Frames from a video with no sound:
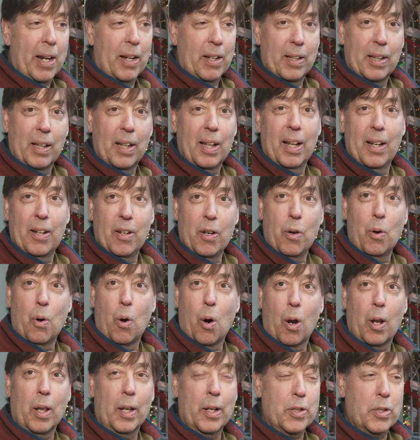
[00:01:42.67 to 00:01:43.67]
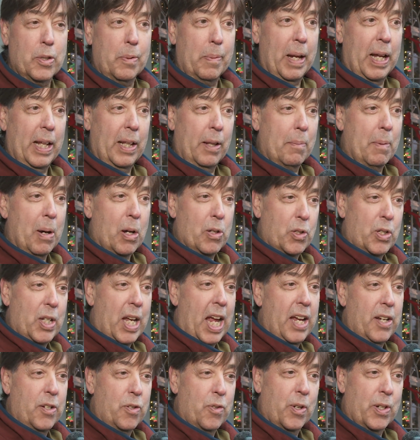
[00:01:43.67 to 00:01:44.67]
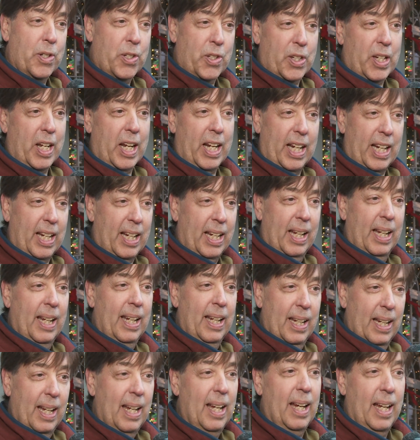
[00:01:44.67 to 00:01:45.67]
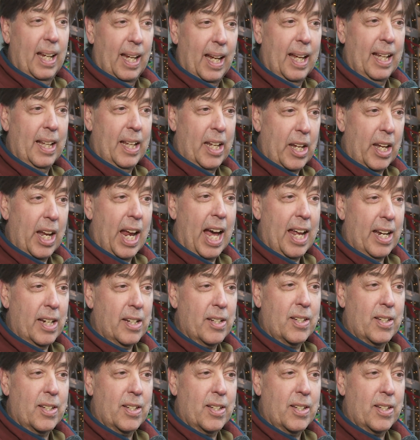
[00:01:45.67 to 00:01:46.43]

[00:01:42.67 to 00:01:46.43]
it, New Orleans being the most dangerous city in the United